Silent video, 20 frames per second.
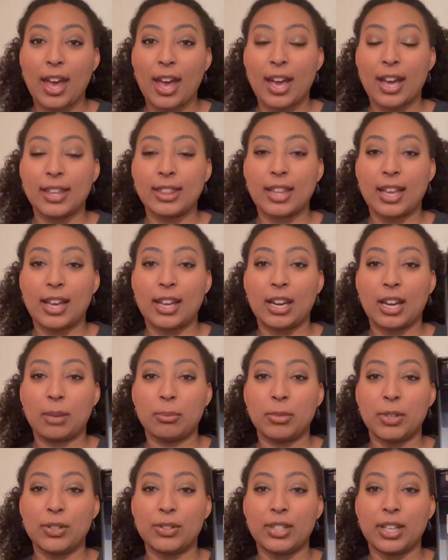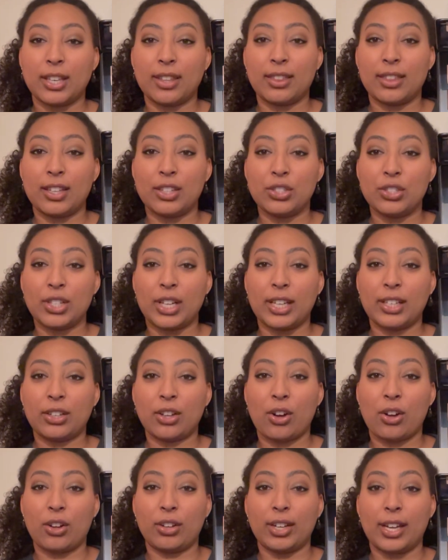And then I'm using this shade
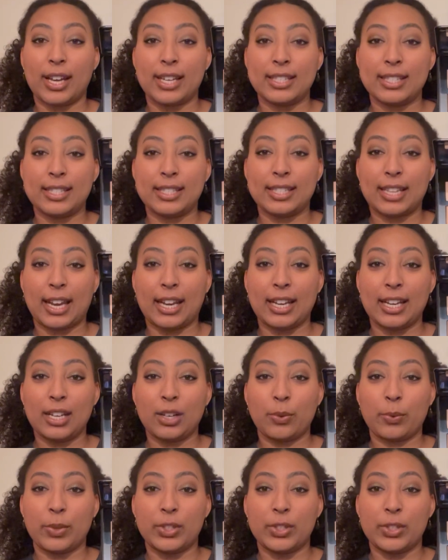called Aesthetic,